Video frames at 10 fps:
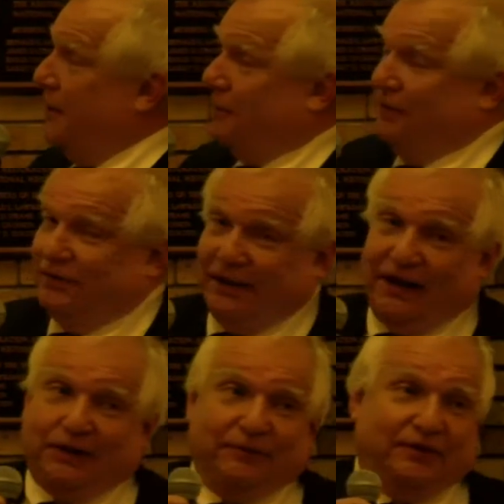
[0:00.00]

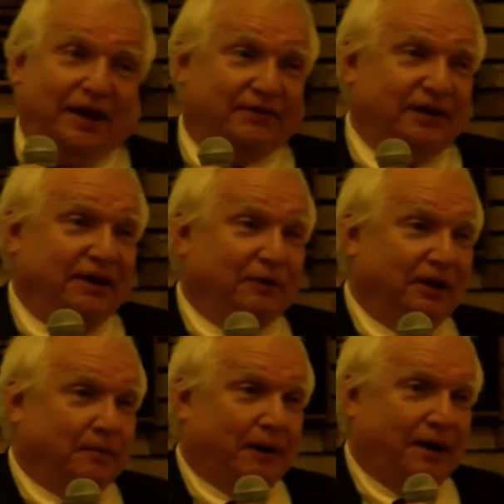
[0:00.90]
Purcell was actually one of
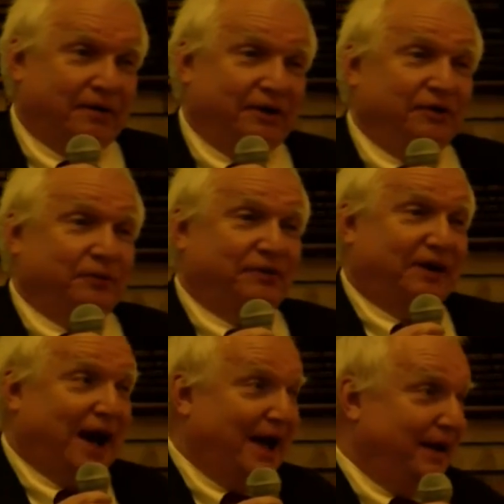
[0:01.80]
the partners, was
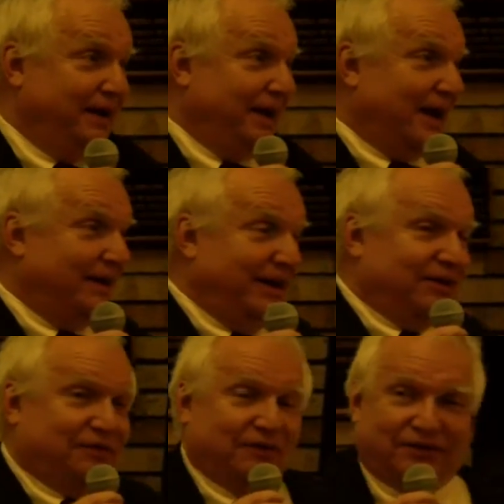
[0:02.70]
guiding the
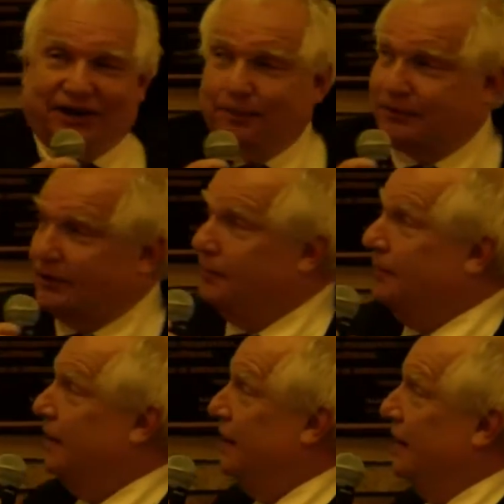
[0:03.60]
ideas for sculpture.
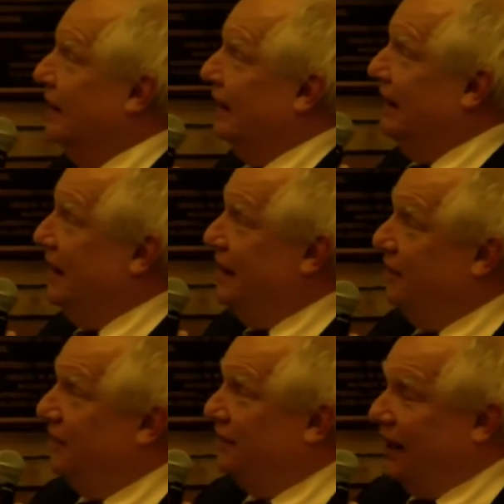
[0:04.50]
The
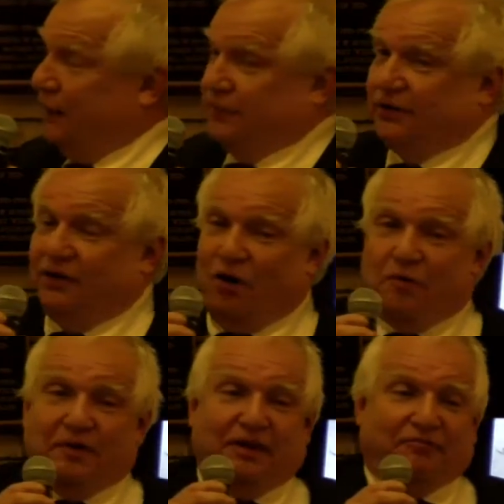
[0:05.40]
sculpture
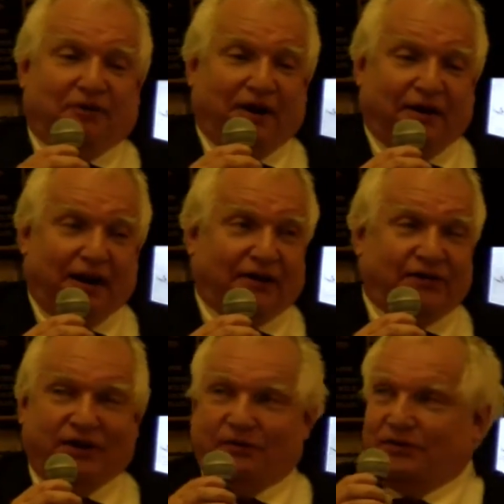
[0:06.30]
over the front
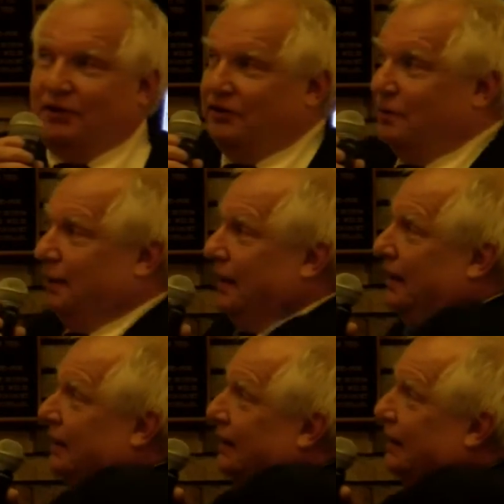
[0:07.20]
entrance was going to
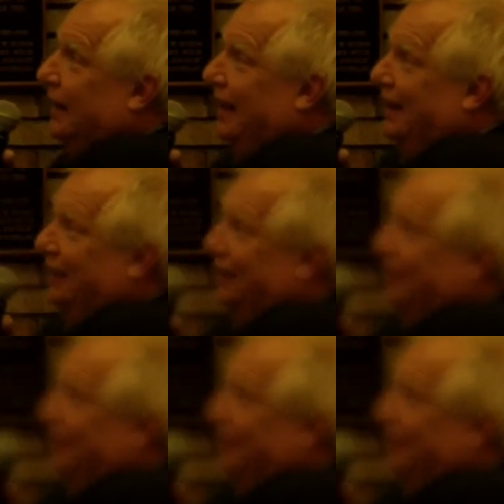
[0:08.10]
be a